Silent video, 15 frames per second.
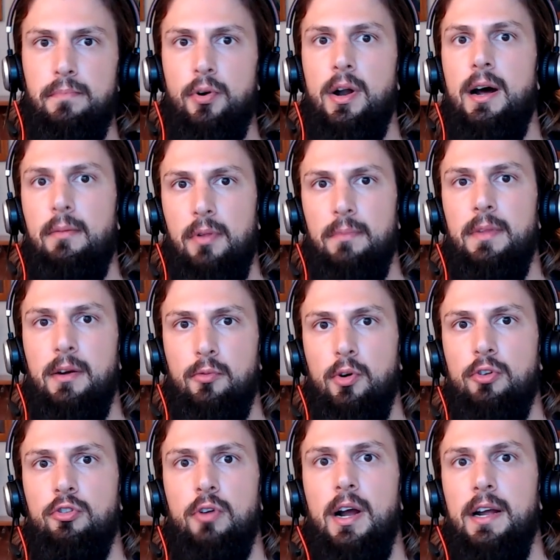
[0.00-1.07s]
problem that we're
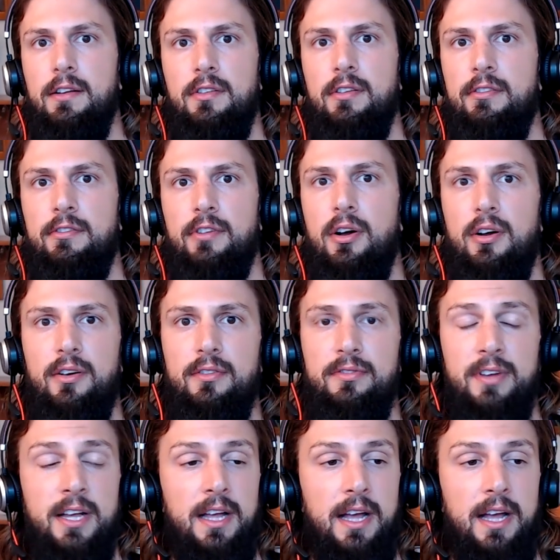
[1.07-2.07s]
trying to solve.